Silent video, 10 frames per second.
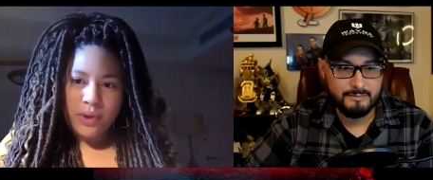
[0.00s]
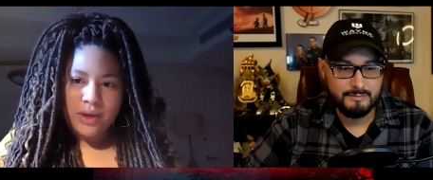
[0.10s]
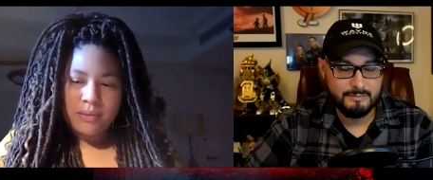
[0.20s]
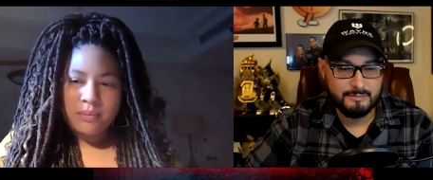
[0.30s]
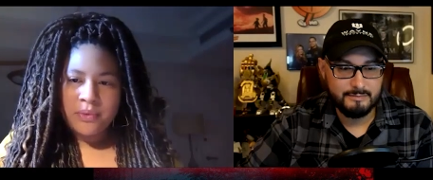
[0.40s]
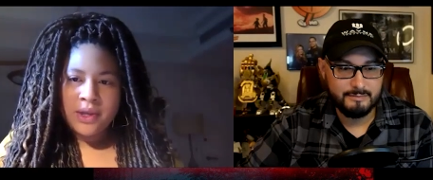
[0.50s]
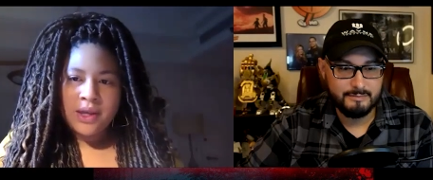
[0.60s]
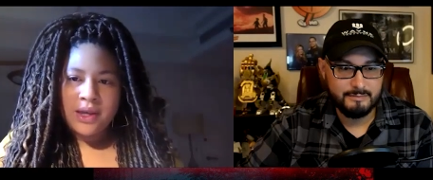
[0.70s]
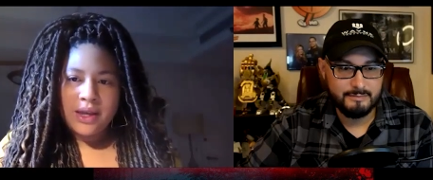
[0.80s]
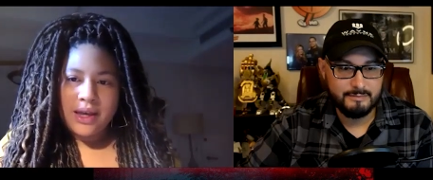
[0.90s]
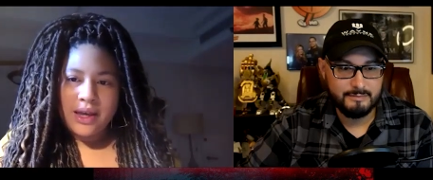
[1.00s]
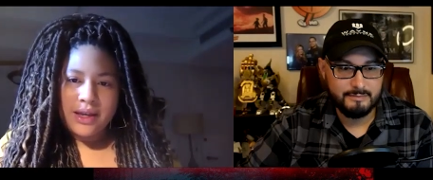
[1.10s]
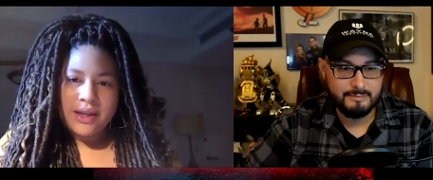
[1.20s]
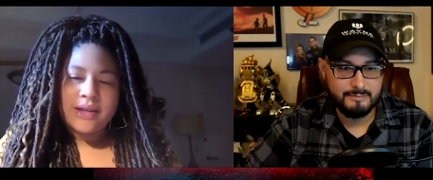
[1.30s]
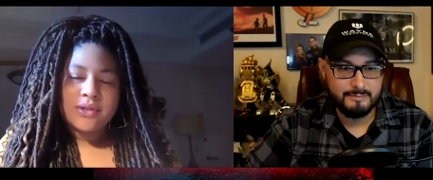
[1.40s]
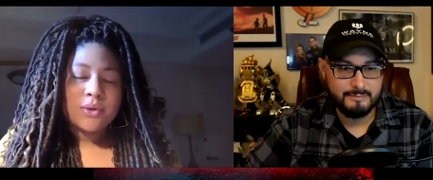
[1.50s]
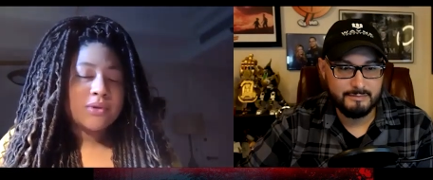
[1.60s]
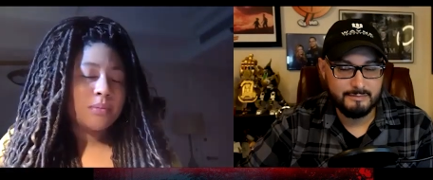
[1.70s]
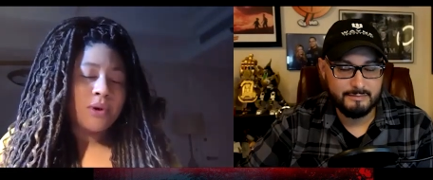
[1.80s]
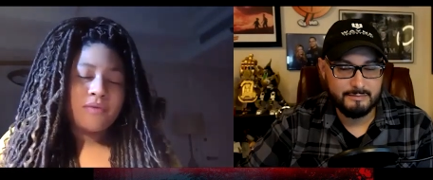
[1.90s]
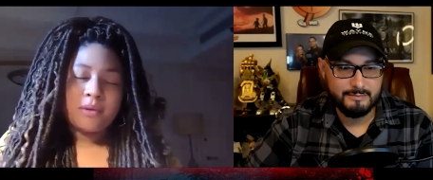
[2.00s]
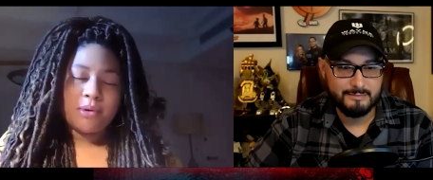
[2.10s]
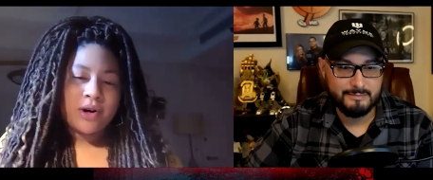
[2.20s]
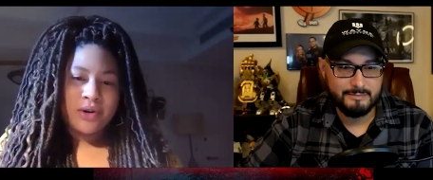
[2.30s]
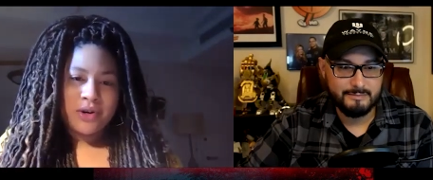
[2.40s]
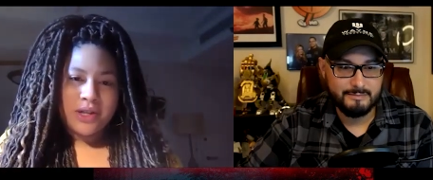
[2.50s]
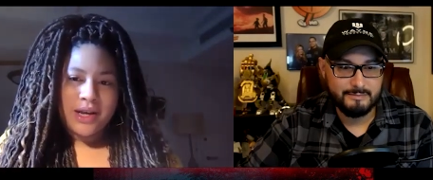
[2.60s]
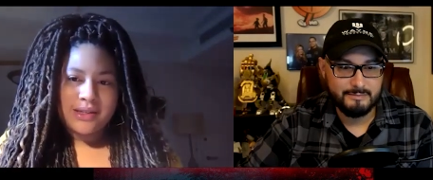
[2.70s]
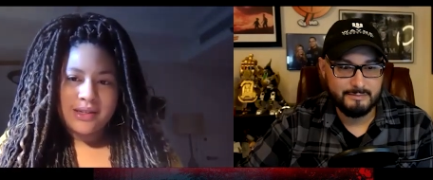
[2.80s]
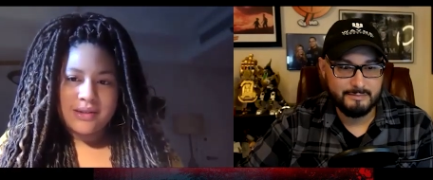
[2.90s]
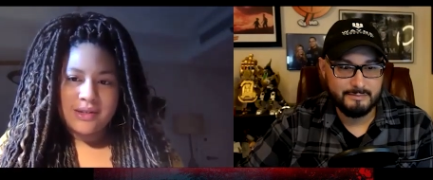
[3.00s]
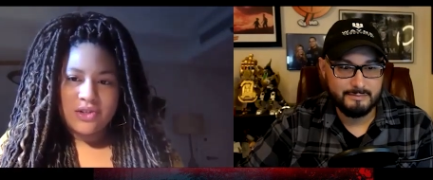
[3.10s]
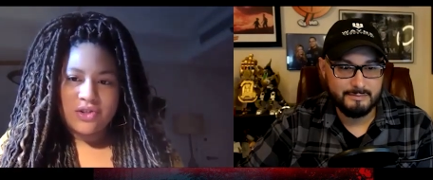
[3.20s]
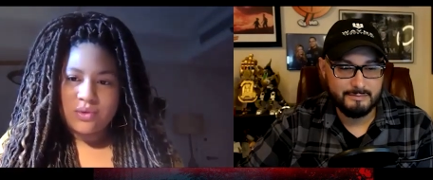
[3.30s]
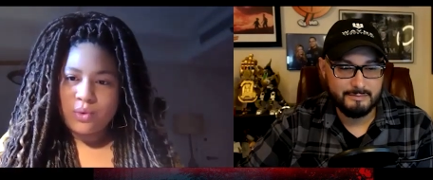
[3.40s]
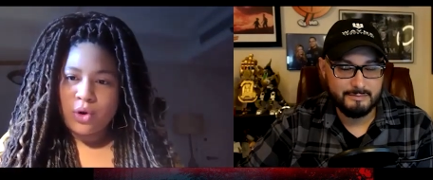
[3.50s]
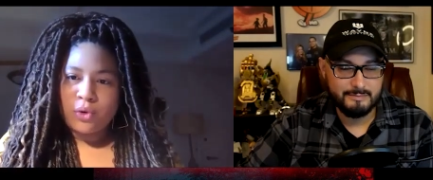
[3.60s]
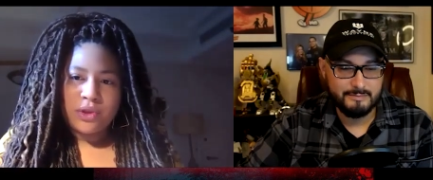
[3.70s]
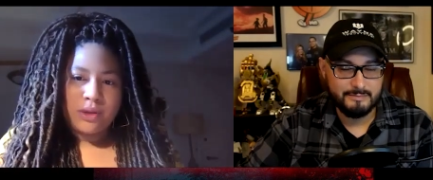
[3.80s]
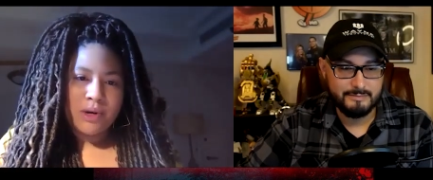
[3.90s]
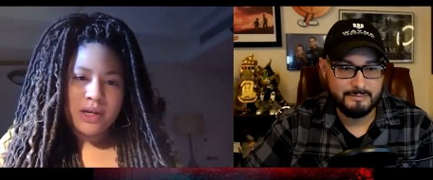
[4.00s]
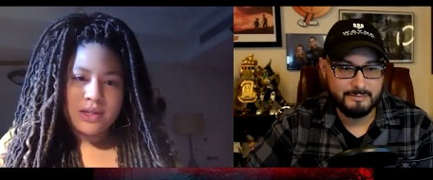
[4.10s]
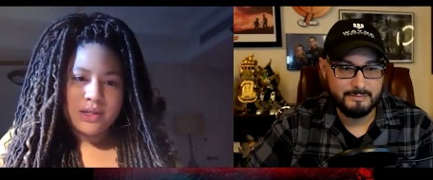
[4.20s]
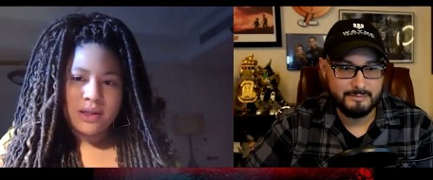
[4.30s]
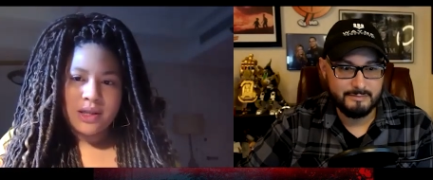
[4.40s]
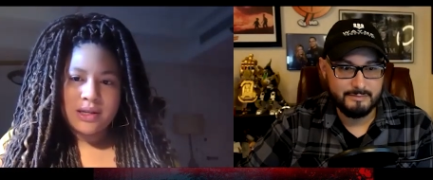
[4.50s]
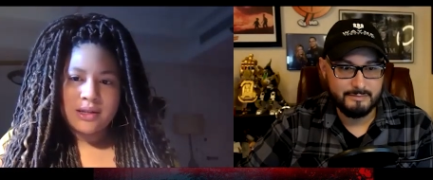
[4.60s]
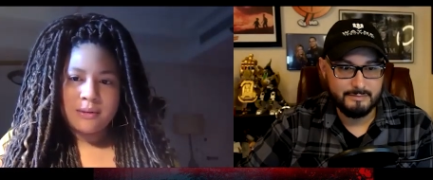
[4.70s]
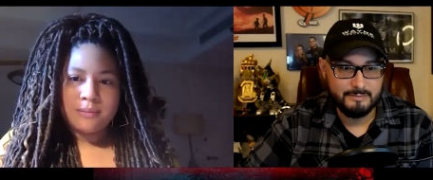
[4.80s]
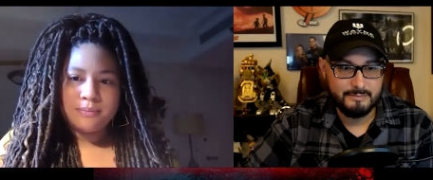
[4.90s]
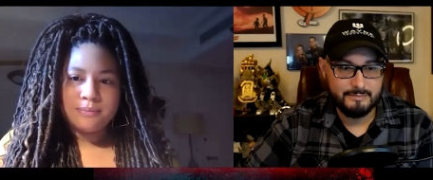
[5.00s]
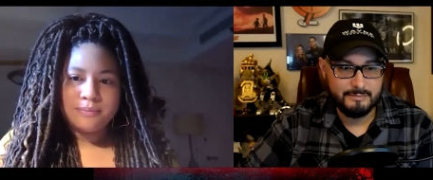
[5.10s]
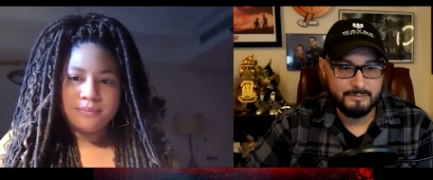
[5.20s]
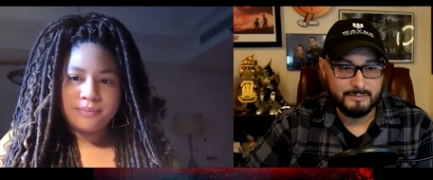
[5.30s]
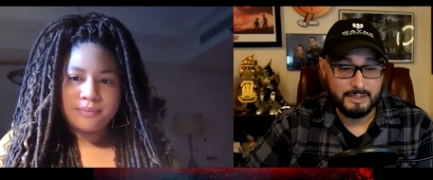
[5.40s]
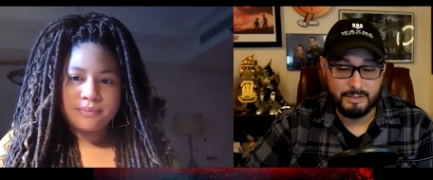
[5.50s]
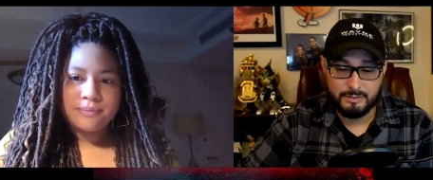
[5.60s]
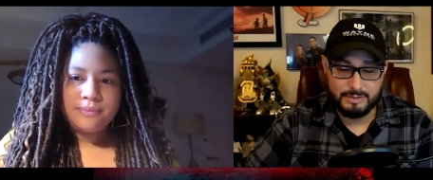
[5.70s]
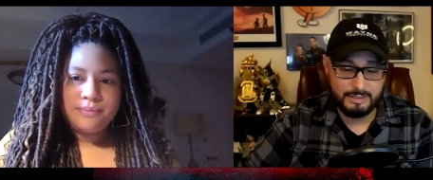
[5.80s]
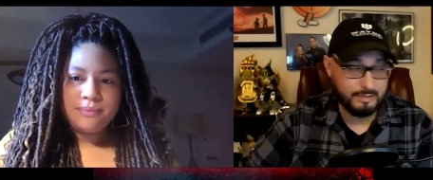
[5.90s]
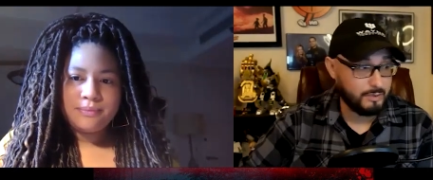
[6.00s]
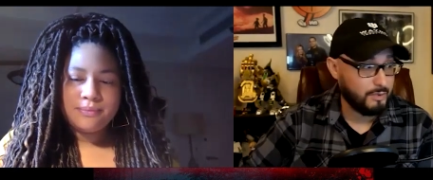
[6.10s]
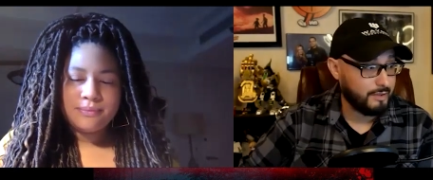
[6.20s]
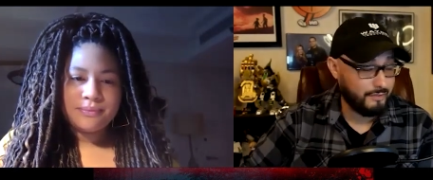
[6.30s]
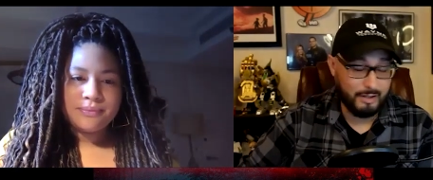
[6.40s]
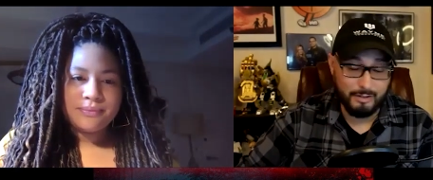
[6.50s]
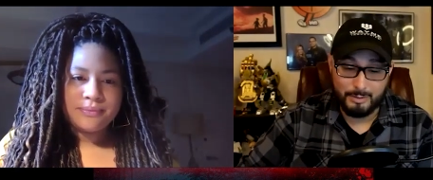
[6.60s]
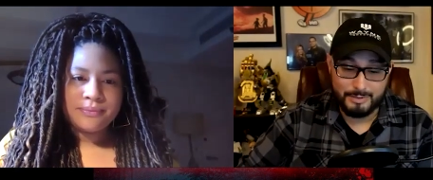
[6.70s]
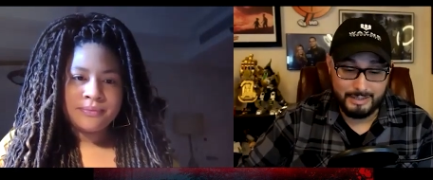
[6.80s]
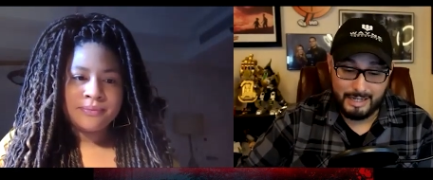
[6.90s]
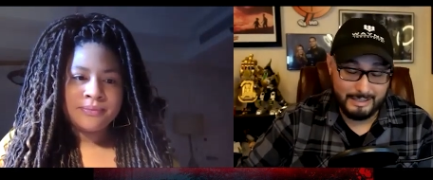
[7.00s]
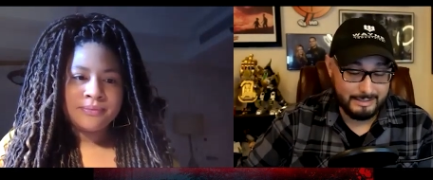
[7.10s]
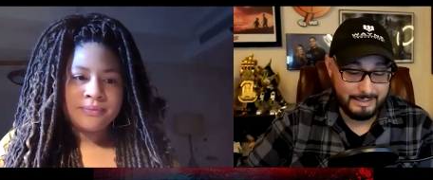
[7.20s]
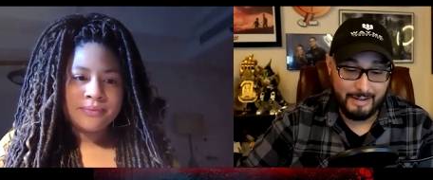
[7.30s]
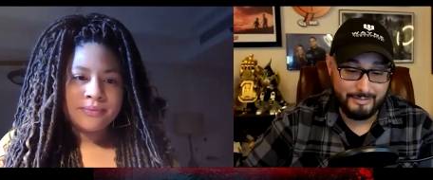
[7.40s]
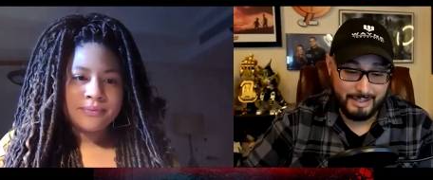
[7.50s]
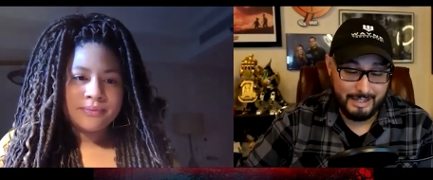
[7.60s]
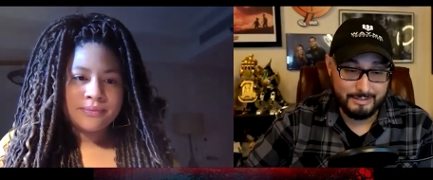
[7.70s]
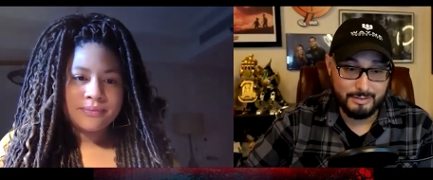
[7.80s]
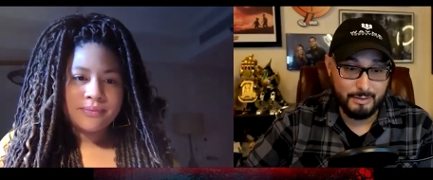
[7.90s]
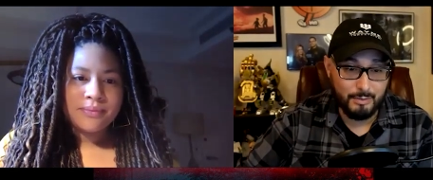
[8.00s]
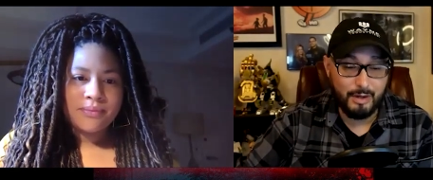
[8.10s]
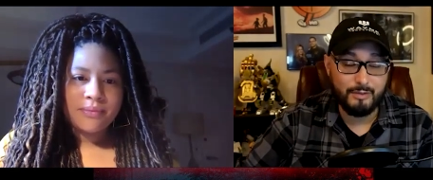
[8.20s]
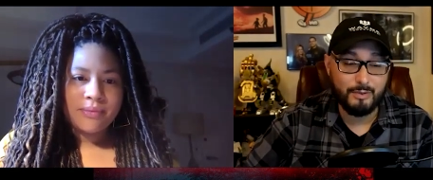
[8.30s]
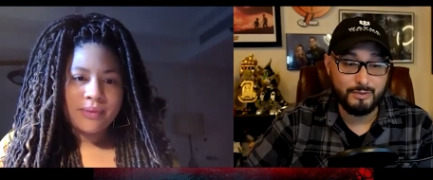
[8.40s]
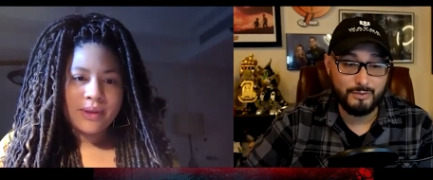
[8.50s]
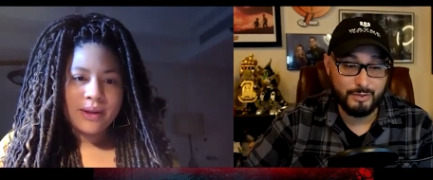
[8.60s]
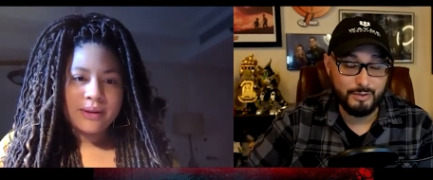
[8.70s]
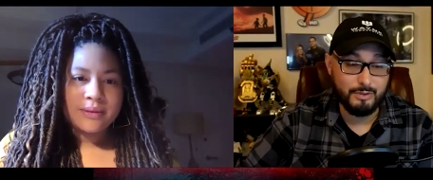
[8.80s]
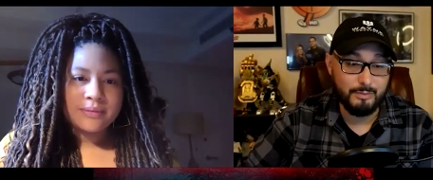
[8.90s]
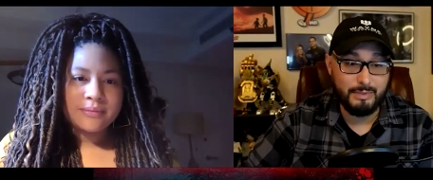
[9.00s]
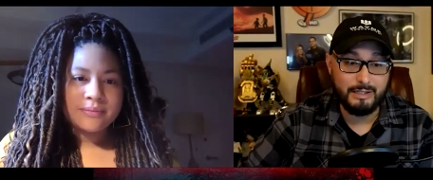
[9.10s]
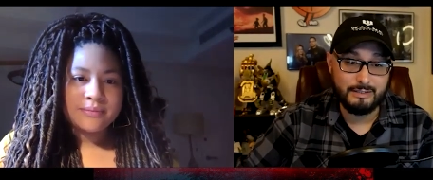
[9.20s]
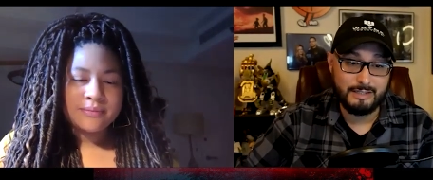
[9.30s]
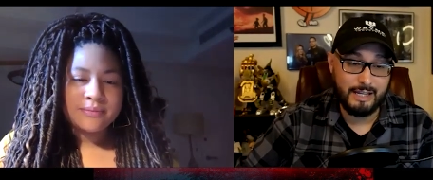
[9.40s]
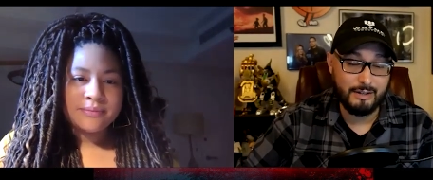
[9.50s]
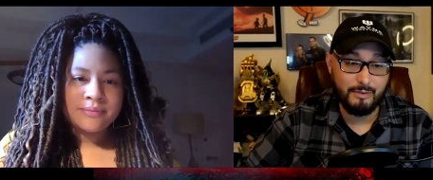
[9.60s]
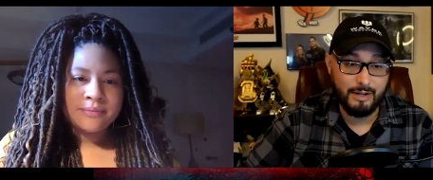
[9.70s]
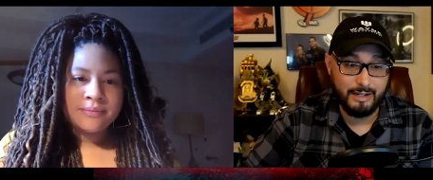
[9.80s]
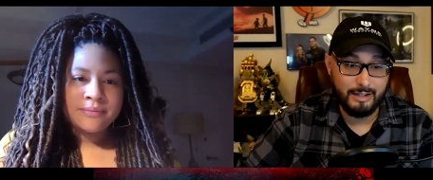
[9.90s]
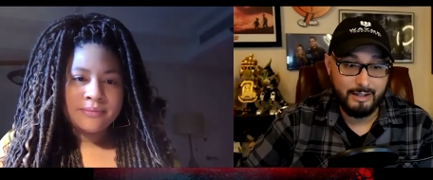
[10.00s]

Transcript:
Speaker 1: with him. And yes, he was the perfect partner in that sense. He just rolled with the punches on this.
Speaker 2: So just as a quick follow-up to that, I just have to ask you then, what was for you the biggest takeaway